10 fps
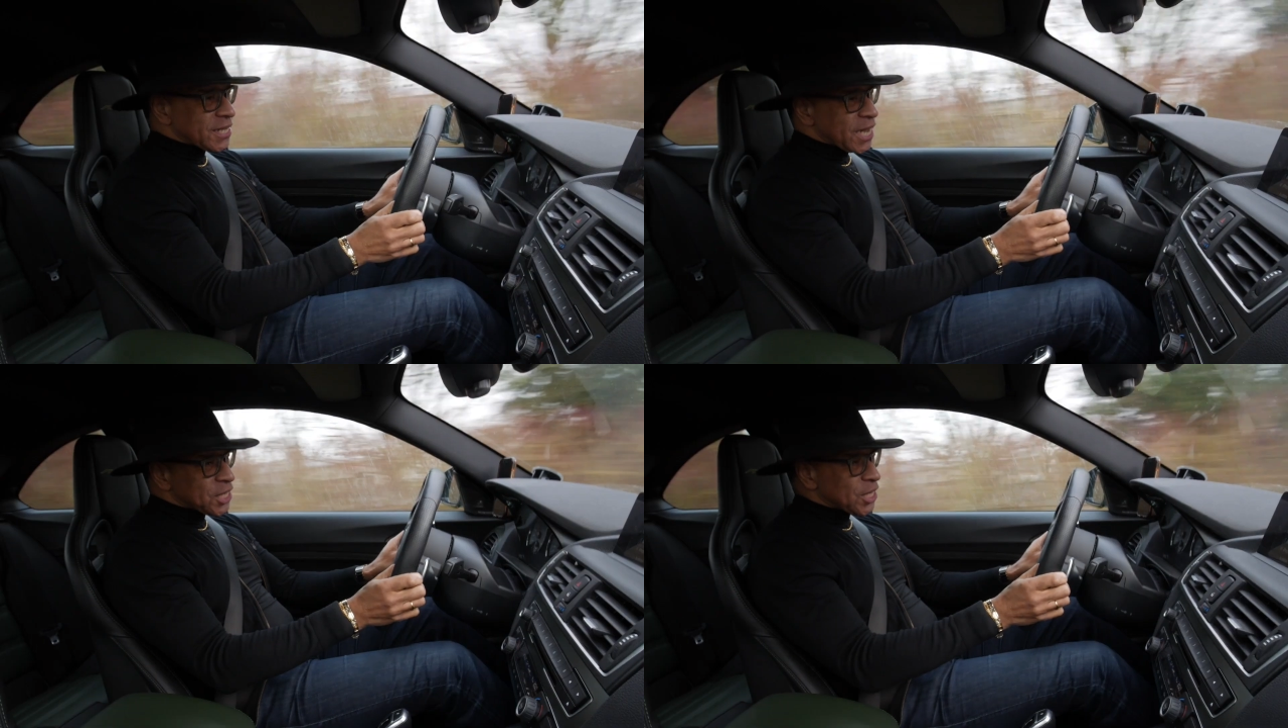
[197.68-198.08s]

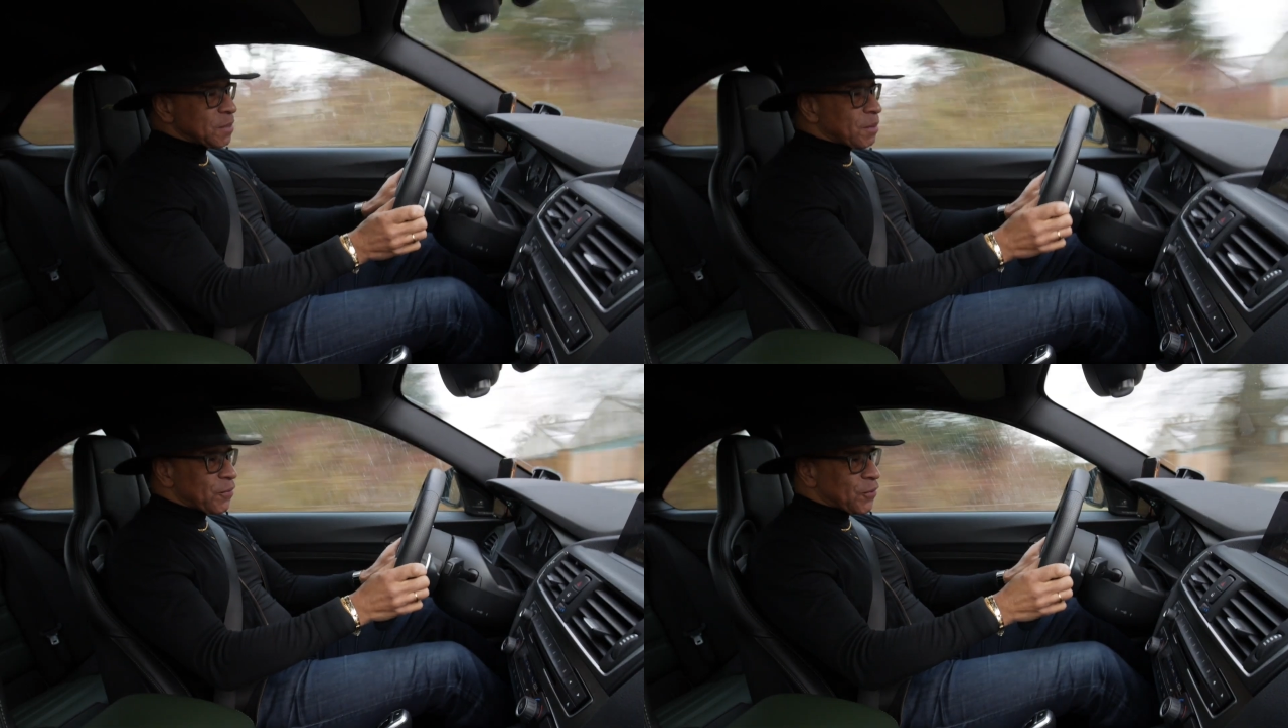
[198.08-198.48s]
actually
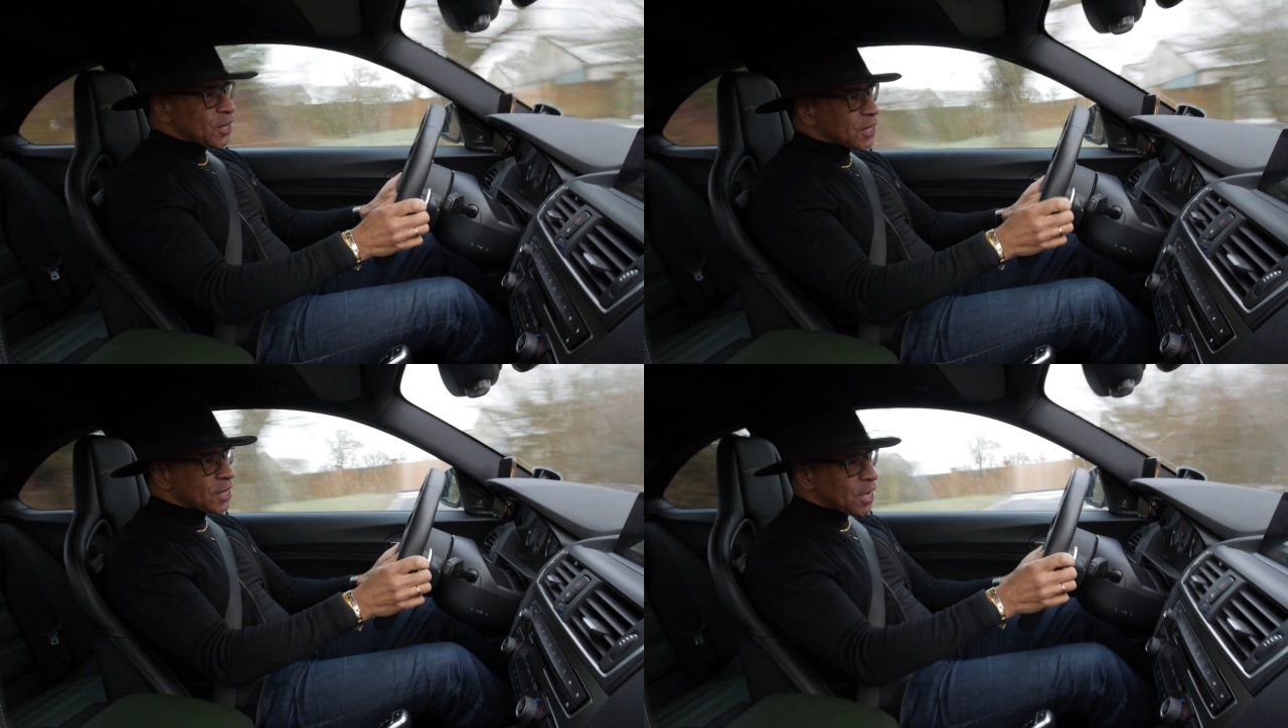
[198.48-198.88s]
my
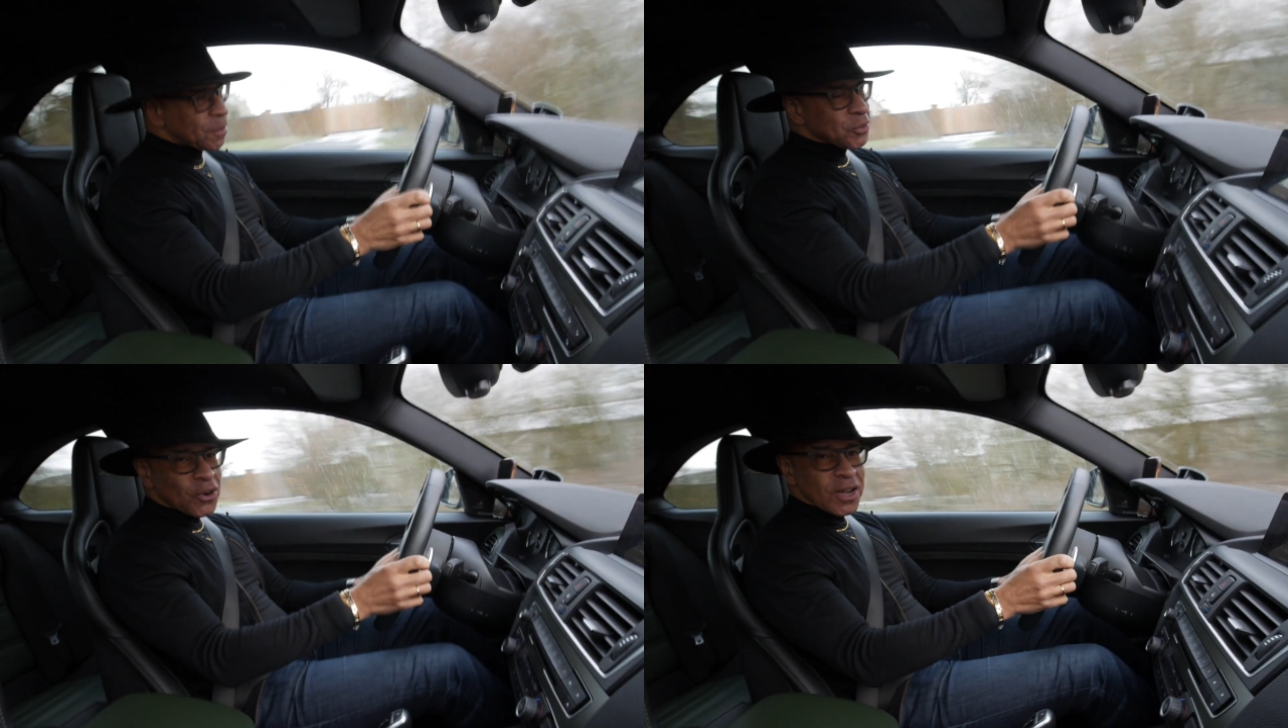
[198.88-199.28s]
first
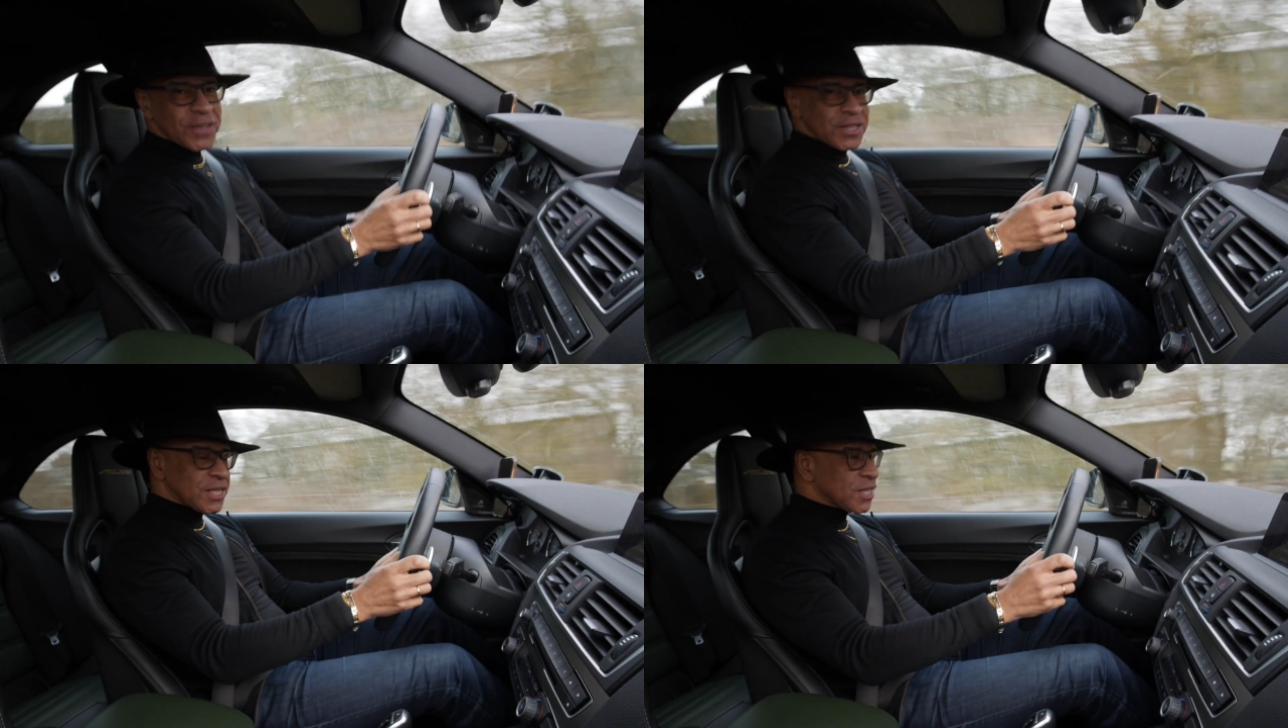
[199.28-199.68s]
time driving
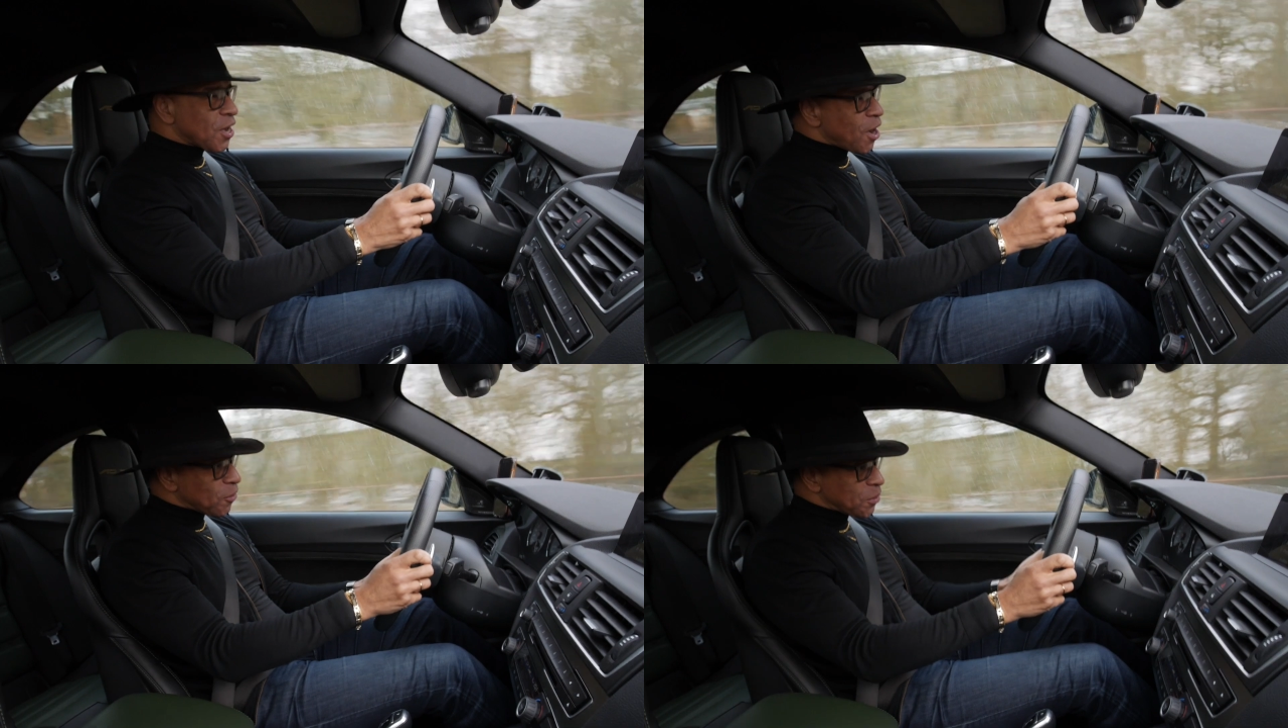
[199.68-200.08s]
this
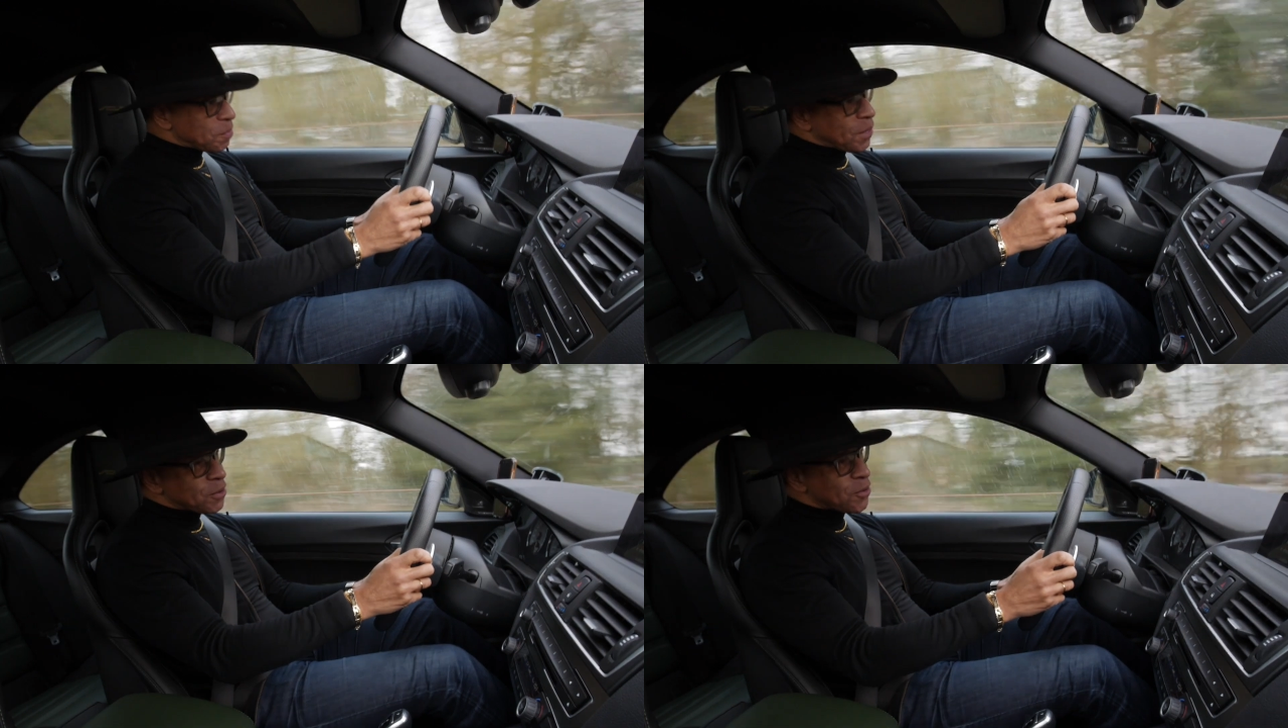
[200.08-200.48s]
car on a
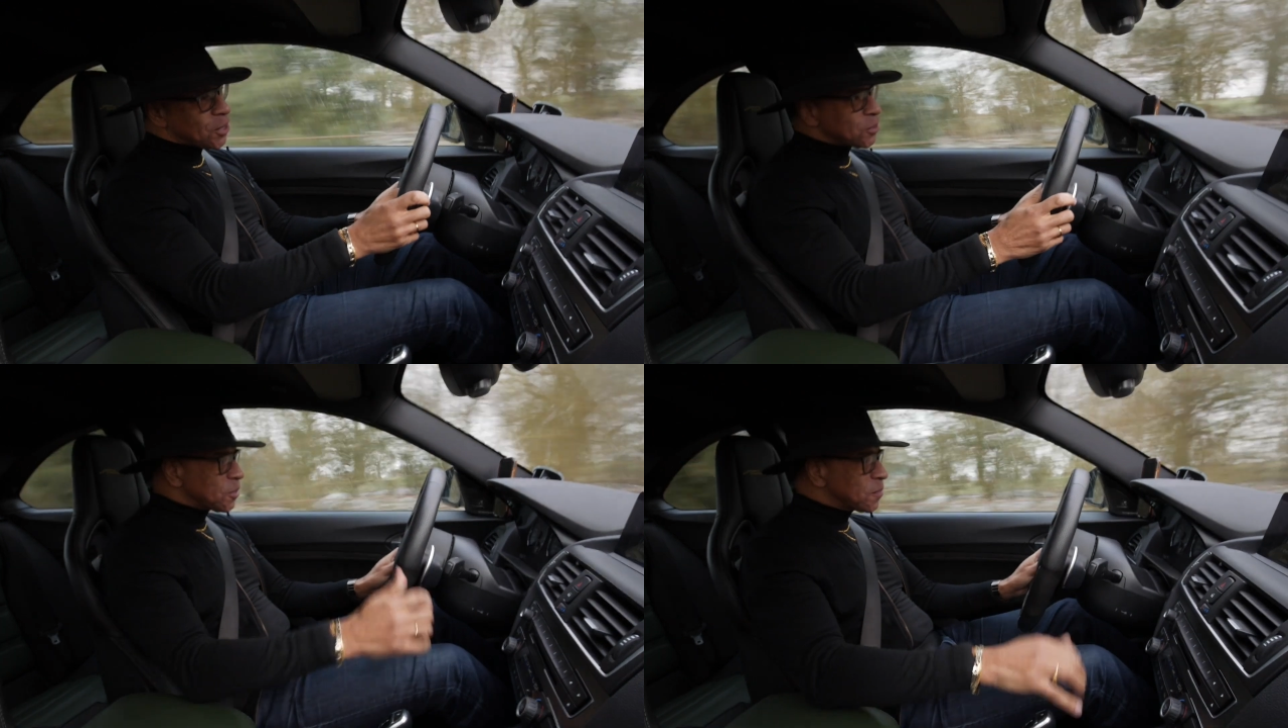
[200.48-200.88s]
B road.